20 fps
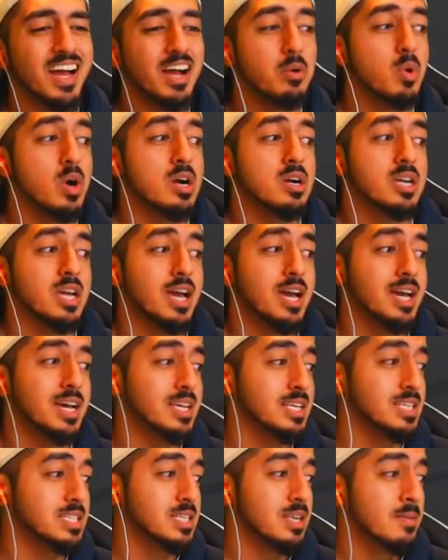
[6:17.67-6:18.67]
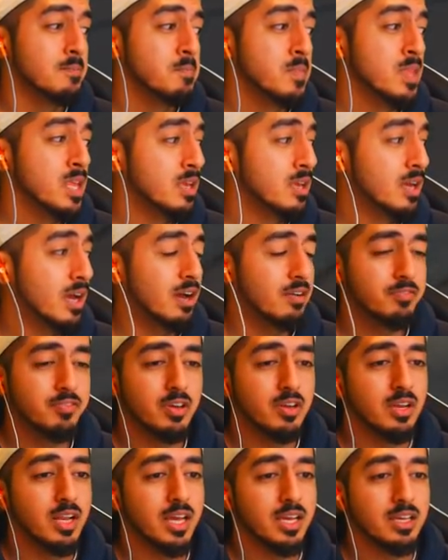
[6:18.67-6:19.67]
Well, guys, I
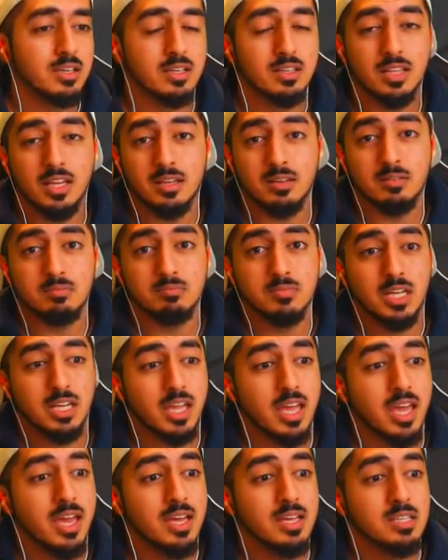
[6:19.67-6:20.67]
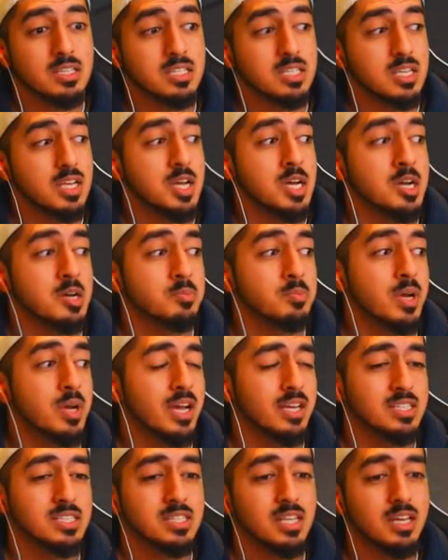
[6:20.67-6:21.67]
feel like ass.
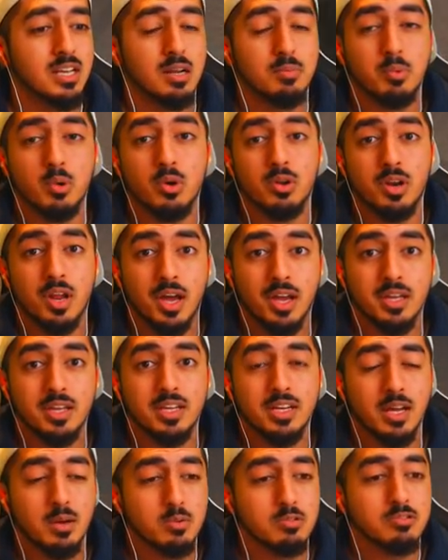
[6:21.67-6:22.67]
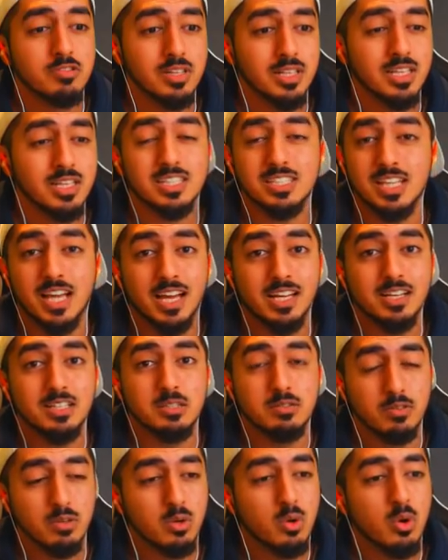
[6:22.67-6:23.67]
I stayed up all night and I was really
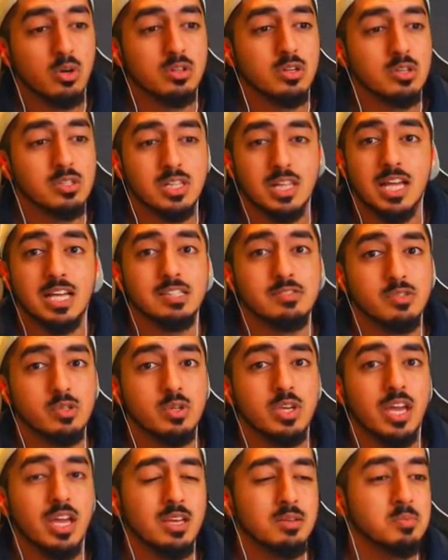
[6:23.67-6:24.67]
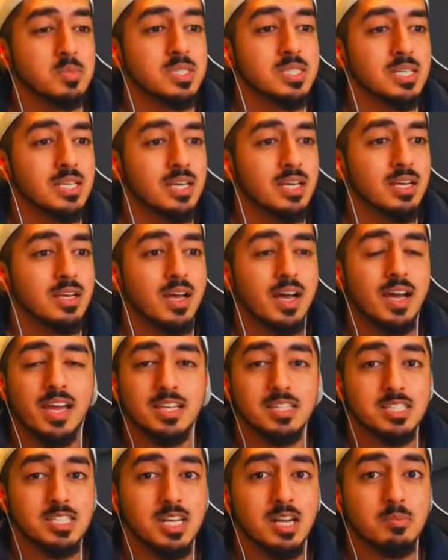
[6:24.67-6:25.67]
excited to record those last few games. I
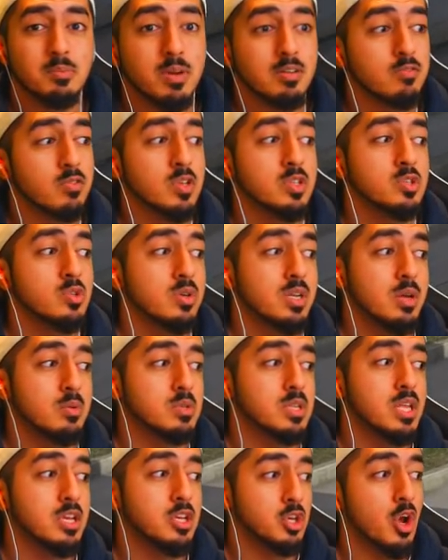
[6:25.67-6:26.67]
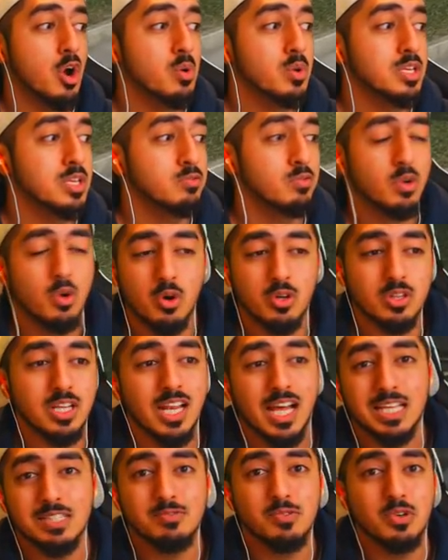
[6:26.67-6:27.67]
had set up my green screen. I was like, yo, let's record
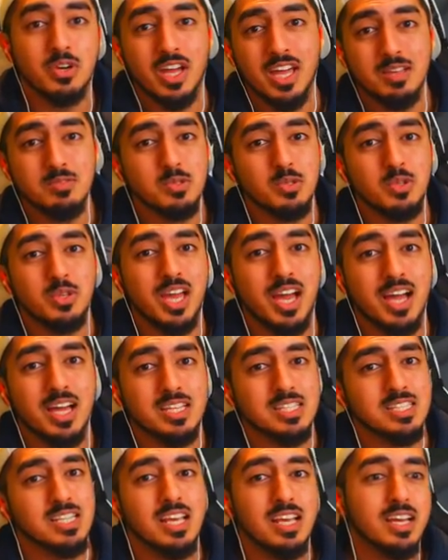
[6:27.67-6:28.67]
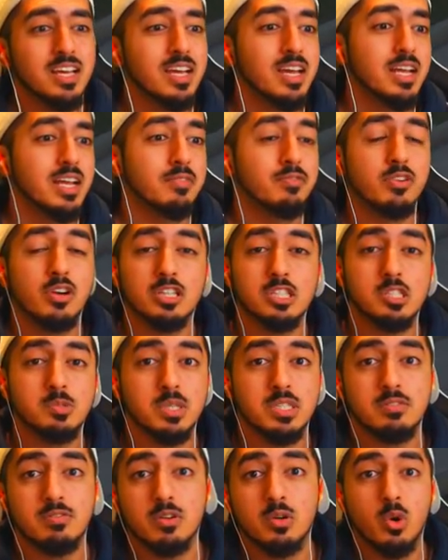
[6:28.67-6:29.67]
the last 4 games with you guys. And I forgot to
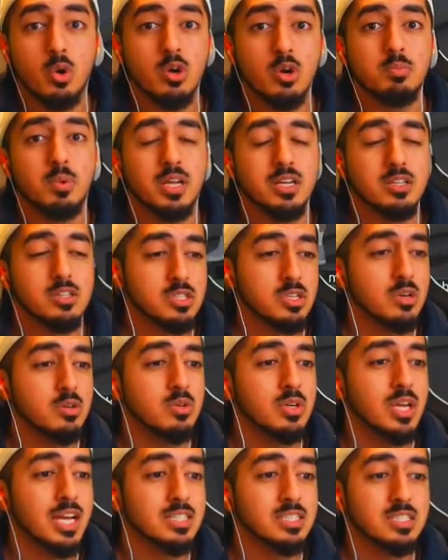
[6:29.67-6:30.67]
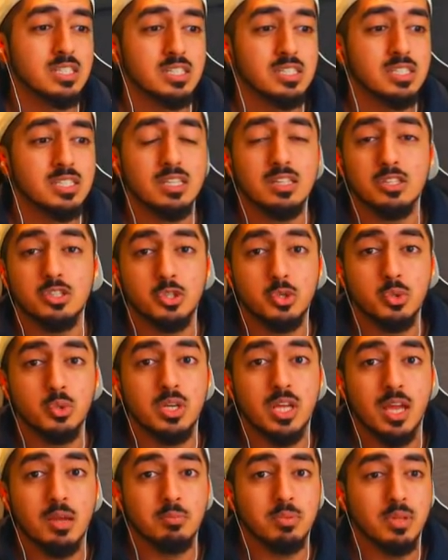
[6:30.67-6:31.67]
press the record button. So you guys are just seeing the
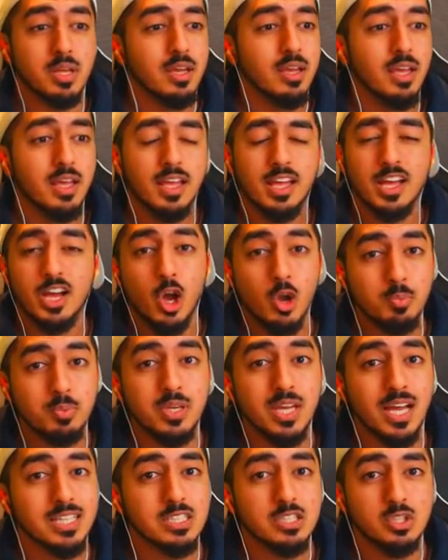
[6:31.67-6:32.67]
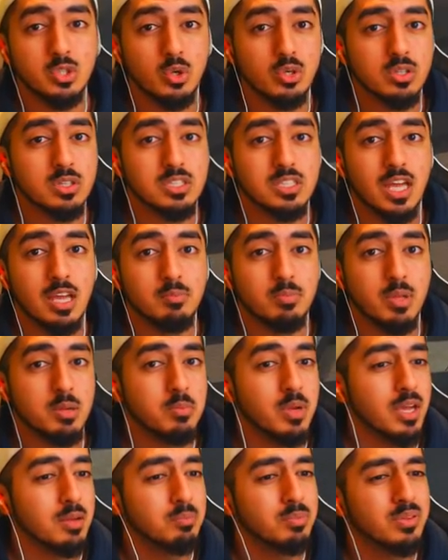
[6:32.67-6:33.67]
scooter gameplay. I hope you guys enjoyed this
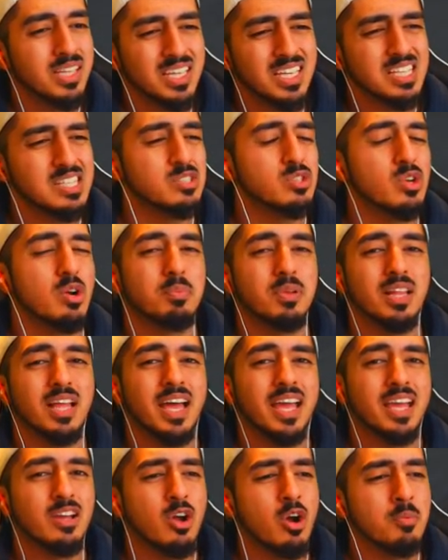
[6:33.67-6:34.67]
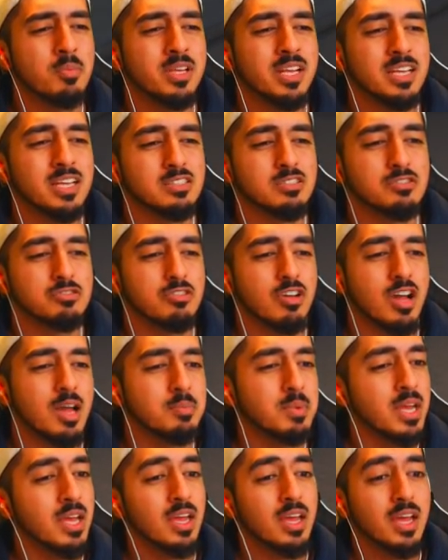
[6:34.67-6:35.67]
gameplay, man. Please drop a like, comment, and
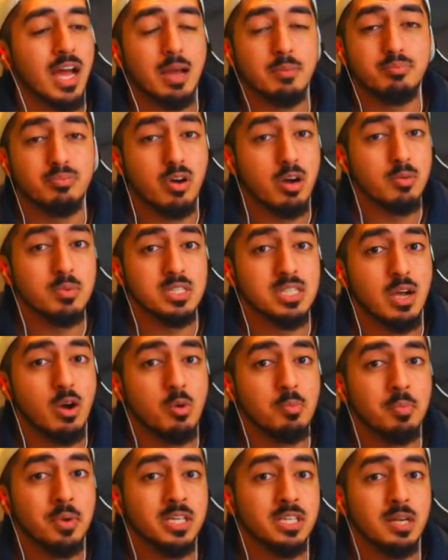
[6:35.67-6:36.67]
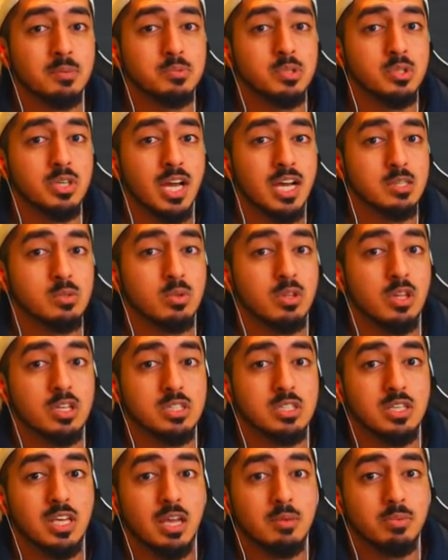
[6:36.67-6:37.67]
subscribe. I promise I will make it up to you guys with
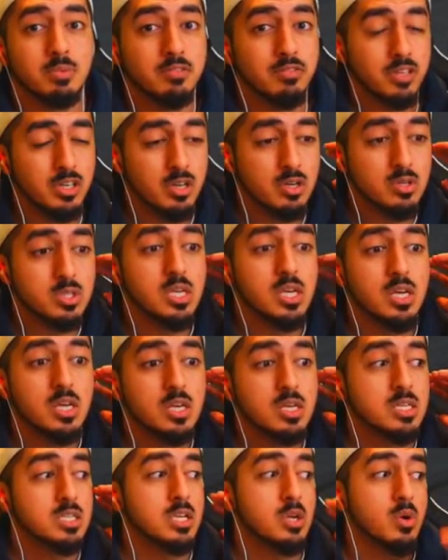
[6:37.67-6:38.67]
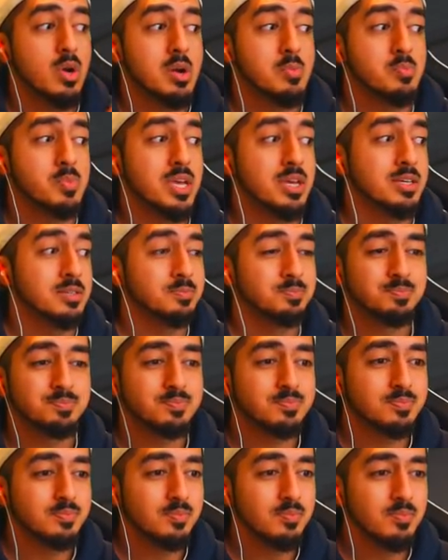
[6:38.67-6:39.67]
lots of gameplay videos. So, yeah.
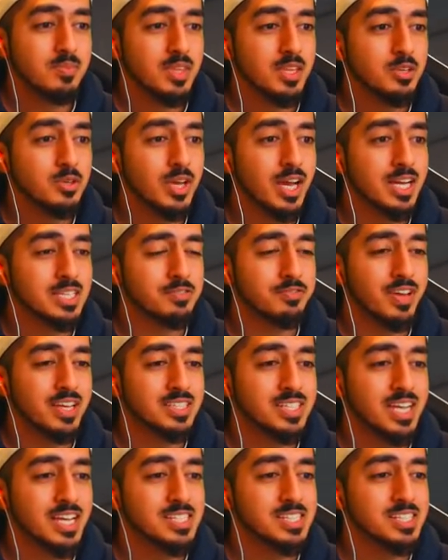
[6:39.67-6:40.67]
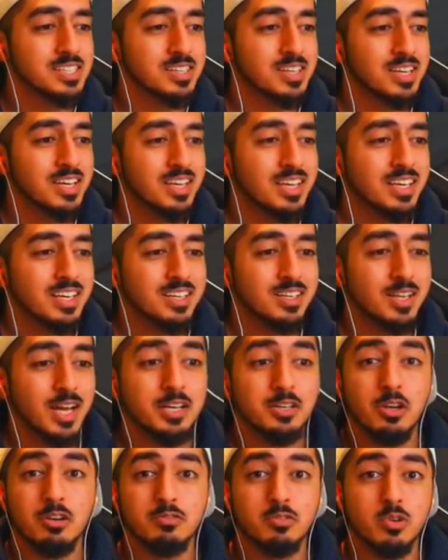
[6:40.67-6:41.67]
You guys are fantastic.
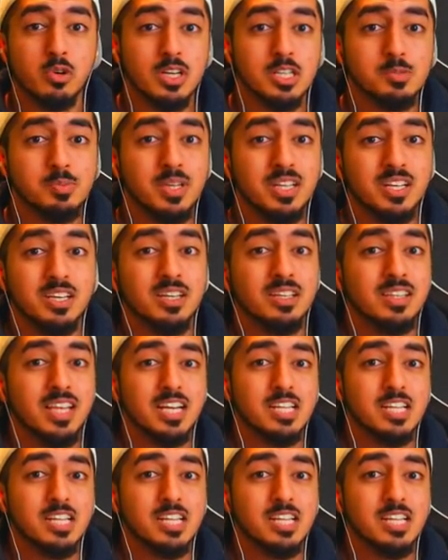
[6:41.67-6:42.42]
90 overall has been hit.